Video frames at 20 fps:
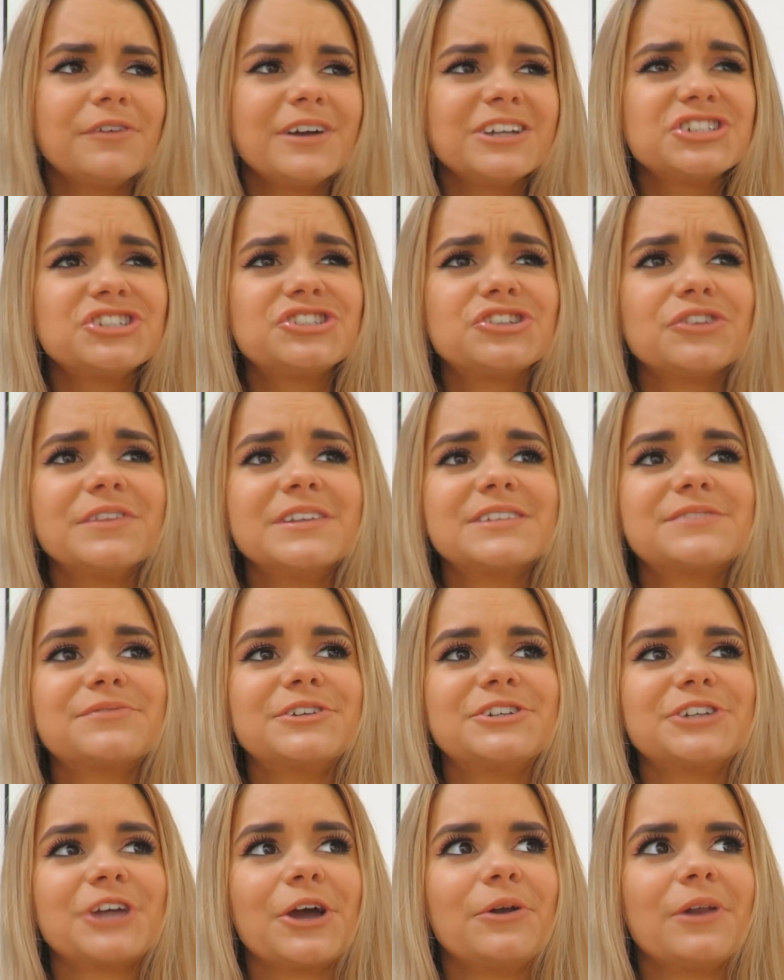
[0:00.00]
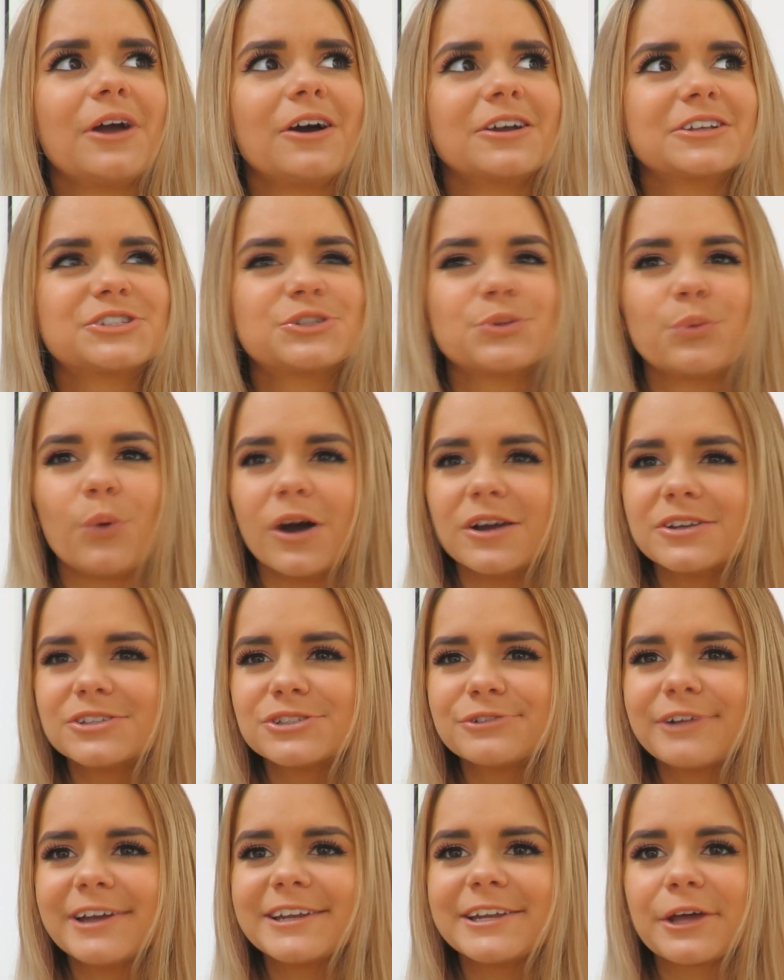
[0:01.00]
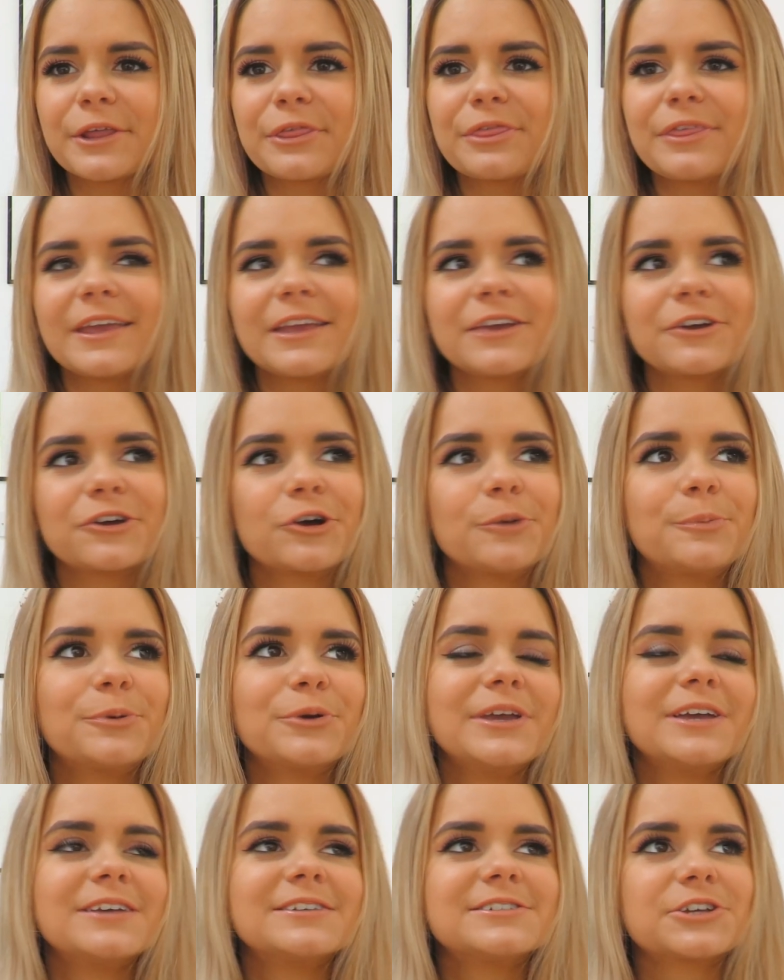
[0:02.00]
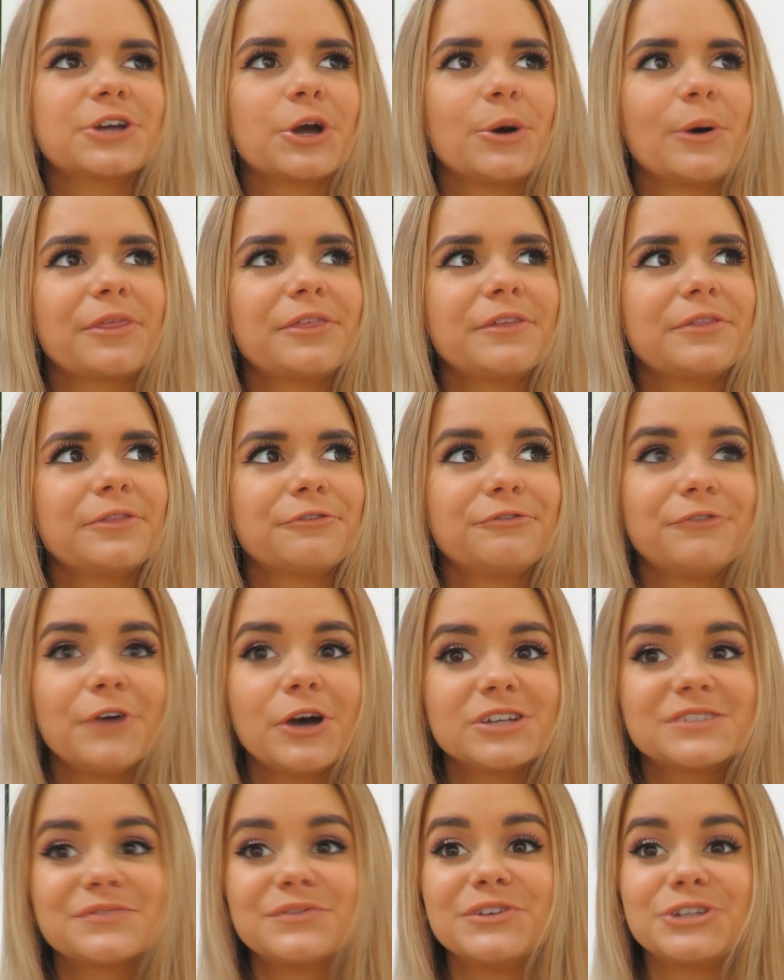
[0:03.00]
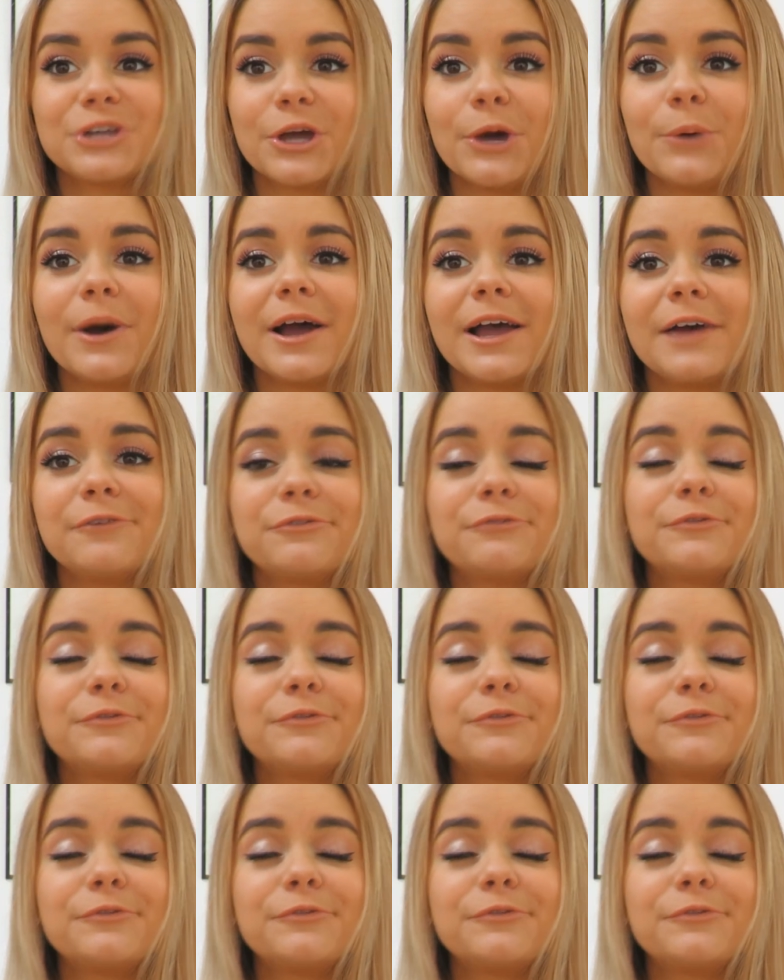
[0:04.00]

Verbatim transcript: I've actually done this video like twice already, I think, a couple years ago. I think the first video I